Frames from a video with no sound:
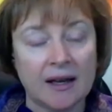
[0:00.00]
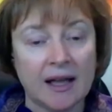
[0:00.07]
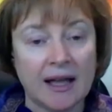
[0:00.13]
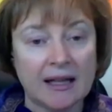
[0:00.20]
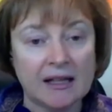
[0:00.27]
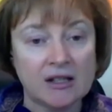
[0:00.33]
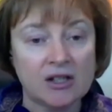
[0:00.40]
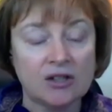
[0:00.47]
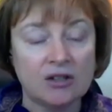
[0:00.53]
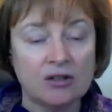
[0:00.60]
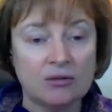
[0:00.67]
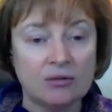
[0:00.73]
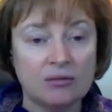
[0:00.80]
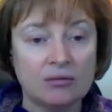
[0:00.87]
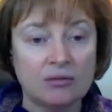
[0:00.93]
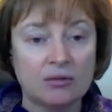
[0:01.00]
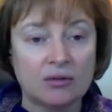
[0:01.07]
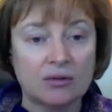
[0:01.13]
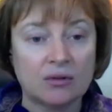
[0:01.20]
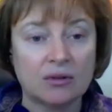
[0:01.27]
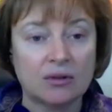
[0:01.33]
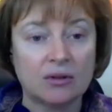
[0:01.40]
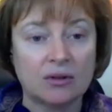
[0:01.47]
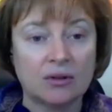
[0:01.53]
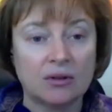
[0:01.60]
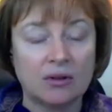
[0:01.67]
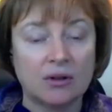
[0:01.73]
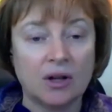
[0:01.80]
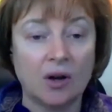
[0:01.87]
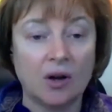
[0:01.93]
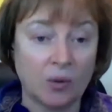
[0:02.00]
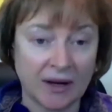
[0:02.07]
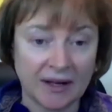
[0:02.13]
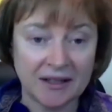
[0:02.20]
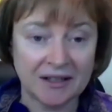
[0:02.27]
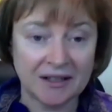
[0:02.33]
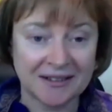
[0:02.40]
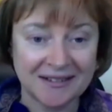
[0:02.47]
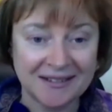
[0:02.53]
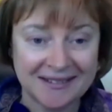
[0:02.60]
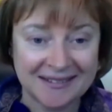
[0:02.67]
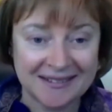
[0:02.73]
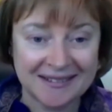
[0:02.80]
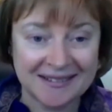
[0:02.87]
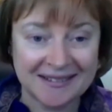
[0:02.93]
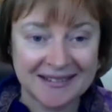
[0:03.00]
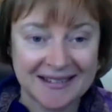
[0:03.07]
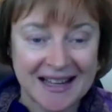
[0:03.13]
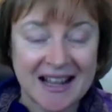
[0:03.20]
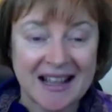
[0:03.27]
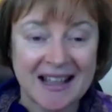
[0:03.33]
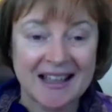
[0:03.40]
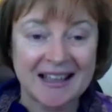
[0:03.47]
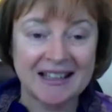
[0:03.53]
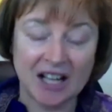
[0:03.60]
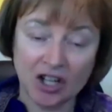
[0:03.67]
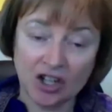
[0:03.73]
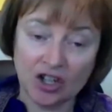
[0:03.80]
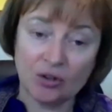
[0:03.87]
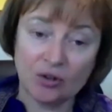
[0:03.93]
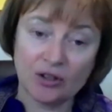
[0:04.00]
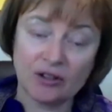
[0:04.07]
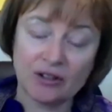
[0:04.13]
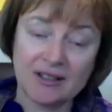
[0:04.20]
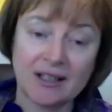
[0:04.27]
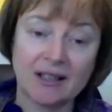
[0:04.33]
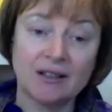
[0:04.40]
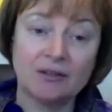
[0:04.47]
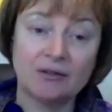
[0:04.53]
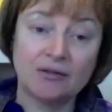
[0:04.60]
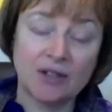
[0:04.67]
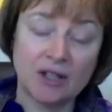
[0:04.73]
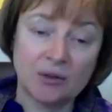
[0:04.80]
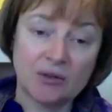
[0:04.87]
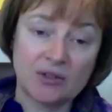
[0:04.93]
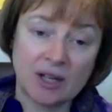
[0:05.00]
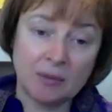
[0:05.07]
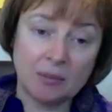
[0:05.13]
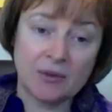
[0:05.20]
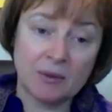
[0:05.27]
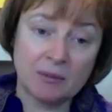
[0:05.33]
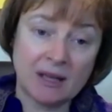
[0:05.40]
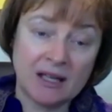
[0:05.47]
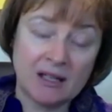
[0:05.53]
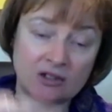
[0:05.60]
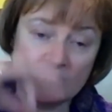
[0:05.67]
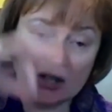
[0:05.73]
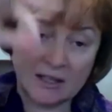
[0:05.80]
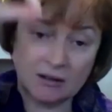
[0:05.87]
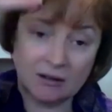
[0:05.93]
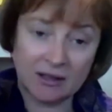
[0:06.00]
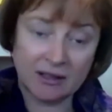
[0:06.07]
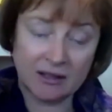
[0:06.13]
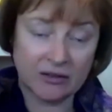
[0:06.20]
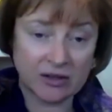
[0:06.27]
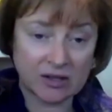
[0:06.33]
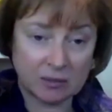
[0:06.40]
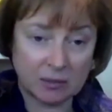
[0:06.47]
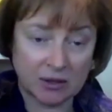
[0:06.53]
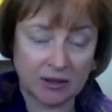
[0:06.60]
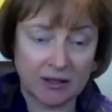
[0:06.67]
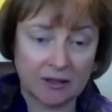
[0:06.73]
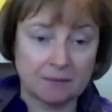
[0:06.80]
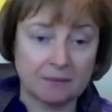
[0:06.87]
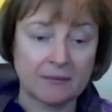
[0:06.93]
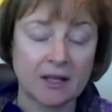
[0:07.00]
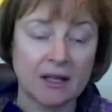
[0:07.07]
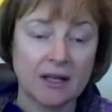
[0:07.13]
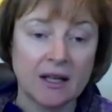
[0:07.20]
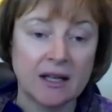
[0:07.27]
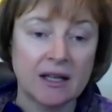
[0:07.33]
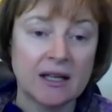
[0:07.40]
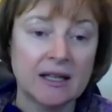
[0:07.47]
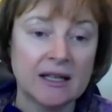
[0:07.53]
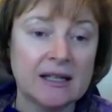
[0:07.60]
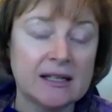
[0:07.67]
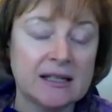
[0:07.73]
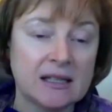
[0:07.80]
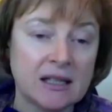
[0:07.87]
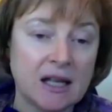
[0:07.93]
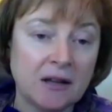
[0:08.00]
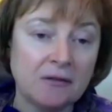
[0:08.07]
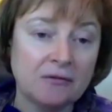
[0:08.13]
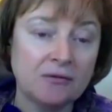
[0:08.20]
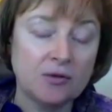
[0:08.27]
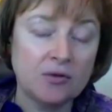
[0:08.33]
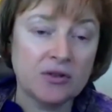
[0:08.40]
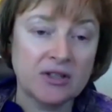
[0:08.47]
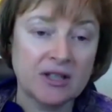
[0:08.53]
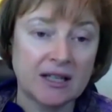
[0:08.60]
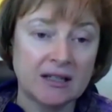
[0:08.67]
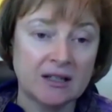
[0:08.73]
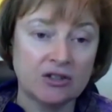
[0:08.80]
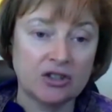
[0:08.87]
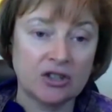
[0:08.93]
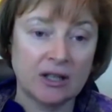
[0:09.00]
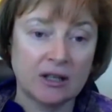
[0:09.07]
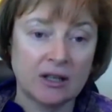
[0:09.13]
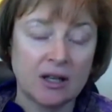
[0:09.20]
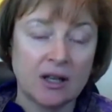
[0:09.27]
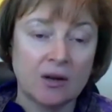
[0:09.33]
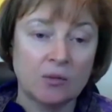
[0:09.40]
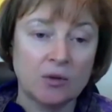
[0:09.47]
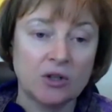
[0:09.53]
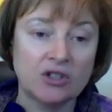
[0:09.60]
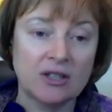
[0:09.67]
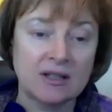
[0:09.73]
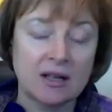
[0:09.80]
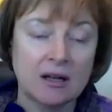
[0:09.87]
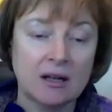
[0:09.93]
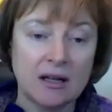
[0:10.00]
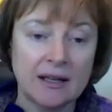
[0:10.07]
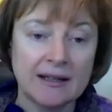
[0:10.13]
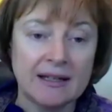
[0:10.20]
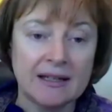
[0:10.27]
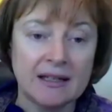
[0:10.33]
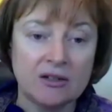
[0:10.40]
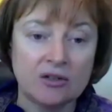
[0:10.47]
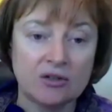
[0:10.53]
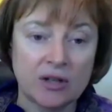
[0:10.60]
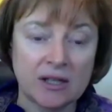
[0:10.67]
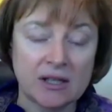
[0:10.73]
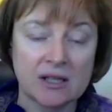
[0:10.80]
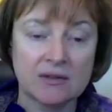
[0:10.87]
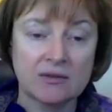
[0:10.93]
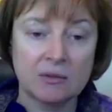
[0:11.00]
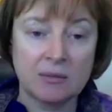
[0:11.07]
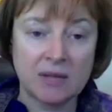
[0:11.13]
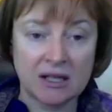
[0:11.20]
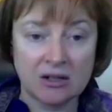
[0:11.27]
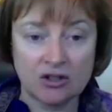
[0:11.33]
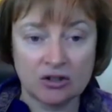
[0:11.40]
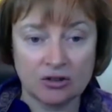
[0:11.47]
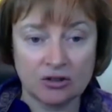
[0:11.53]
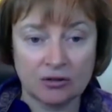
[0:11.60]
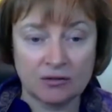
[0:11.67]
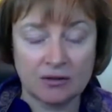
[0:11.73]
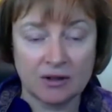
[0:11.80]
as you awaken, it uncoils and it flows up the main channel in the spine. It's life force energy, which is highly transformational.